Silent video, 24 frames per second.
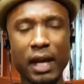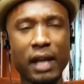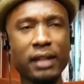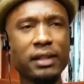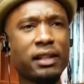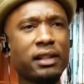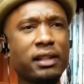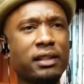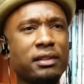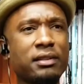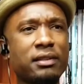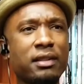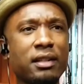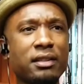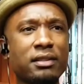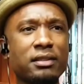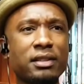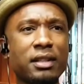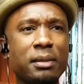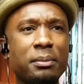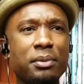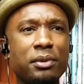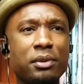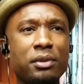I think it's
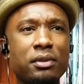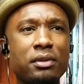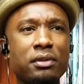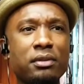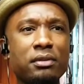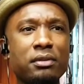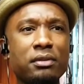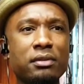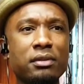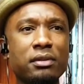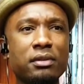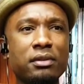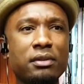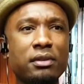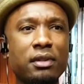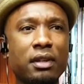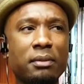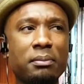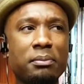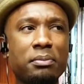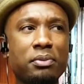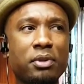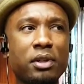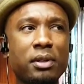
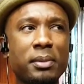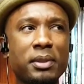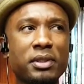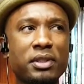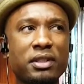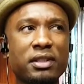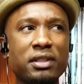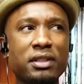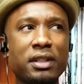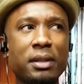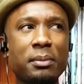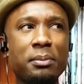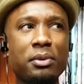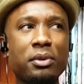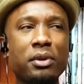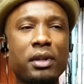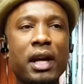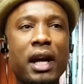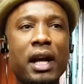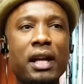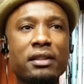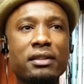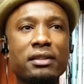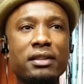pretty much a simple
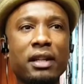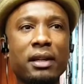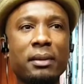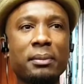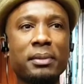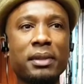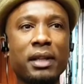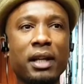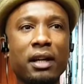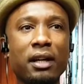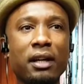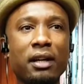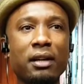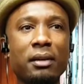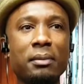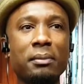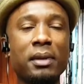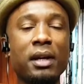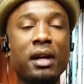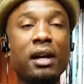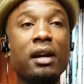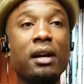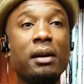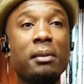concept,
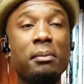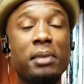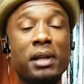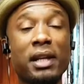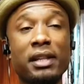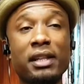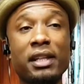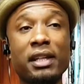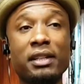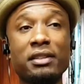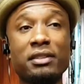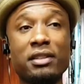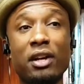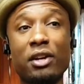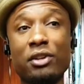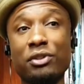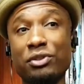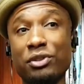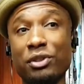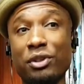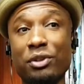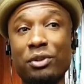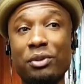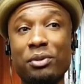but I think it's
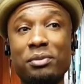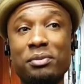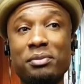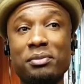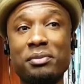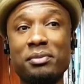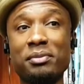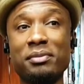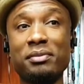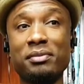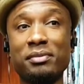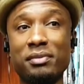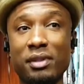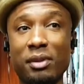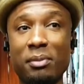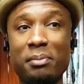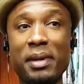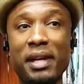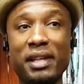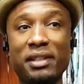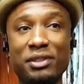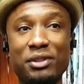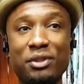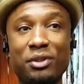also,
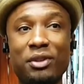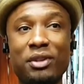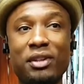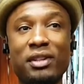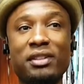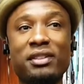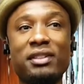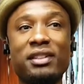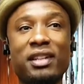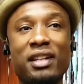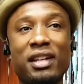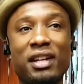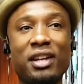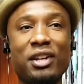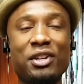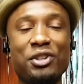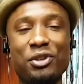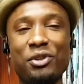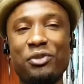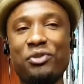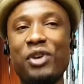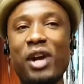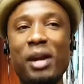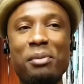based on
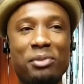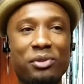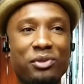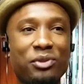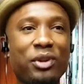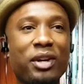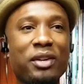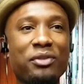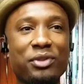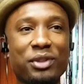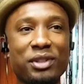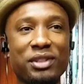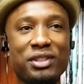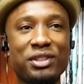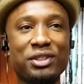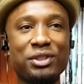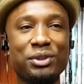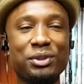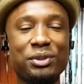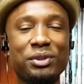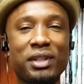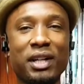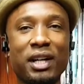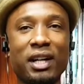your frame of reference
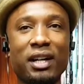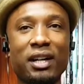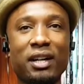too.